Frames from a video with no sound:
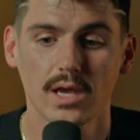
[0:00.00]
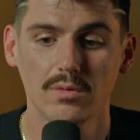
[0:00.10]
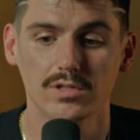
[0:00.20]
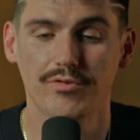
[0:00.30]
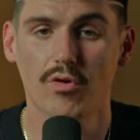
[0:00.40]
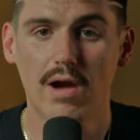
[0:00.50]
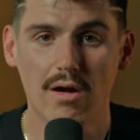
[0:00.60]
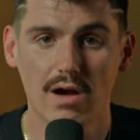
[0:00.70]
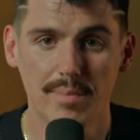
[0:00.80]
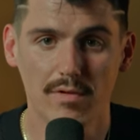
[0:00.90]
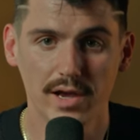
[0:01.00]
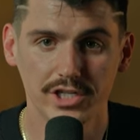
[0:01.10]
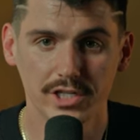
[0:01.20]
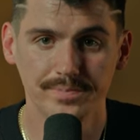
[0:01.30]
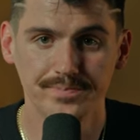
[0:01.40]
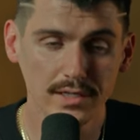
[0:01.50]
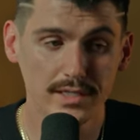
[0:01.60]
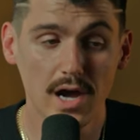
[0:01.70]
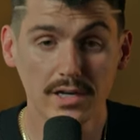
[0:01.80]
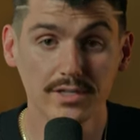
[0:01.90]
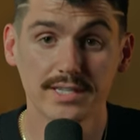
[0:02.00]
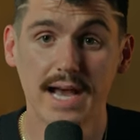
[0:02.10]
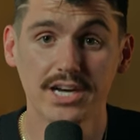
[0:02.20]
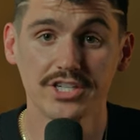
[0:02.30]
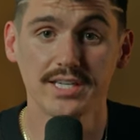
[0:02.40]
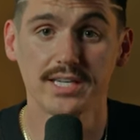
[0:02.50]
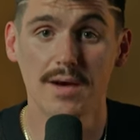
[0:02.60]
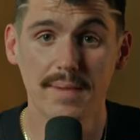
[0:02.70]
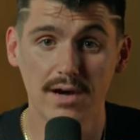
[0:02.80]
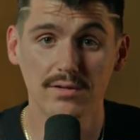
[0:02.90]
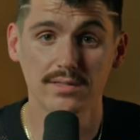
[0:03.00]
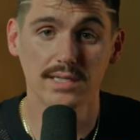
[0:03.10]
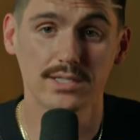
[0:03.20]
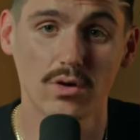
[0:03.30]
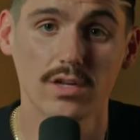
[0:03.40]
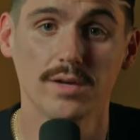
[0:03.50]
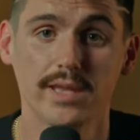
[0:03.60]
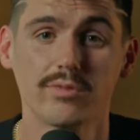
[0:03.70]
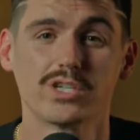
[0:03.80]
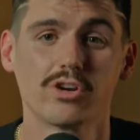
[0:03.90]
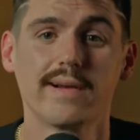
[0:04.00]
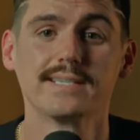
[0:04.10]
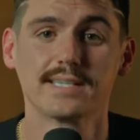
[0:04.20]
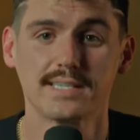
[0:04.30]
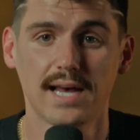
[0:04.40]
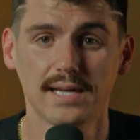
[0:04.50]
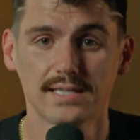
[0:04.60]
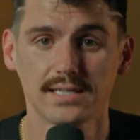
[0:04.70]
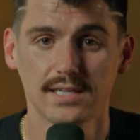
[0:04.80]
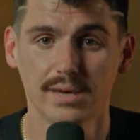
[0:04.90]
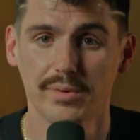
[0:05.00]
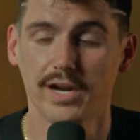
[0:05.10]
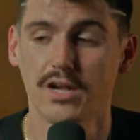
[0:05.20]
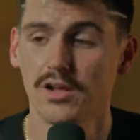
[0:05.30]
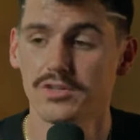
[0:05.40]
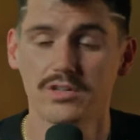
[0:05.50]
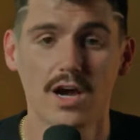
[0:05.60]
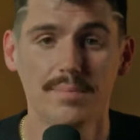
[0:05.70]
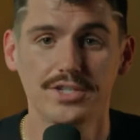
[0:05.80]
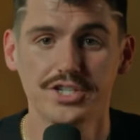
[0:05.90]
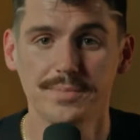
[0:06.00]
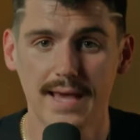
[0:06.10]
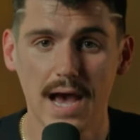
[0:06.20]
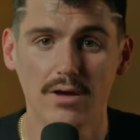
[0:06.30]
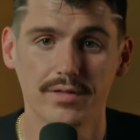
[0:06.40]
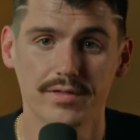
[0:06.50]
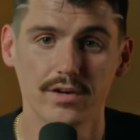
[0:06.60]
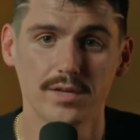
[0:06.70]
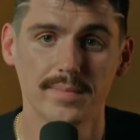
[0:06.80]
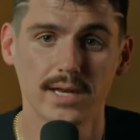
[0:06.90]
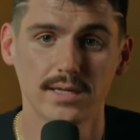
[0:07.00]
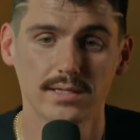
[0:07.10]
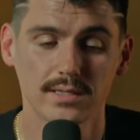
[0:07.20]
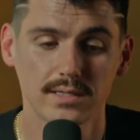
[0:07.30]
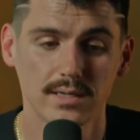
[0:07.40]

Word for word: It was a four hour operation. The doctors had actually come out and told him that it was a great success. They were going to close her up and she'd be out in 30 minutes.